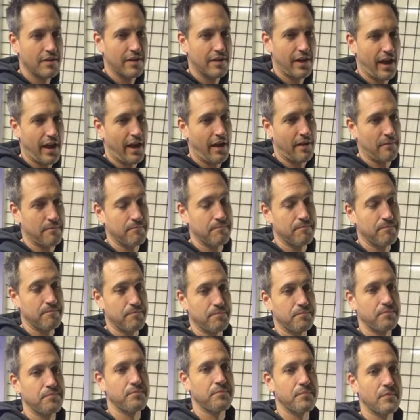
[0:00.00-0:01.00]
Yeah.
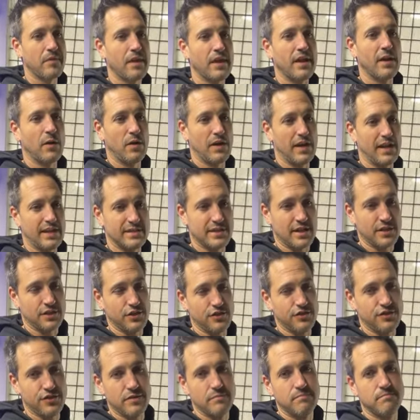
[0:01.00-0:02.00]
Well, he's on
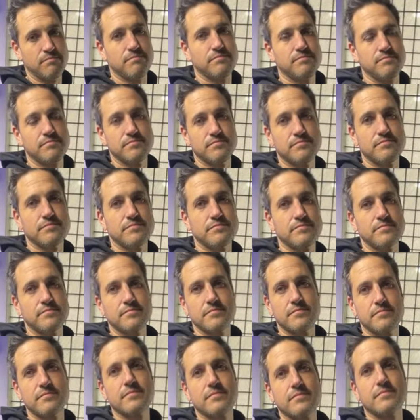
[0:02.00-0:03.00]
YouTube.
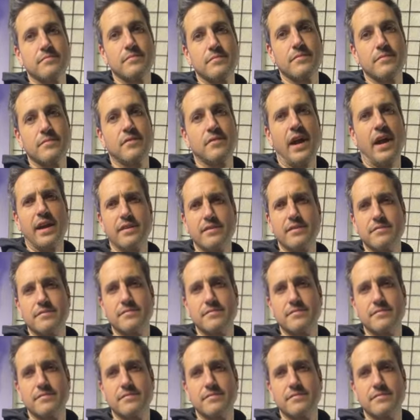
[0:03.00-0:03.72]
Oh. Right?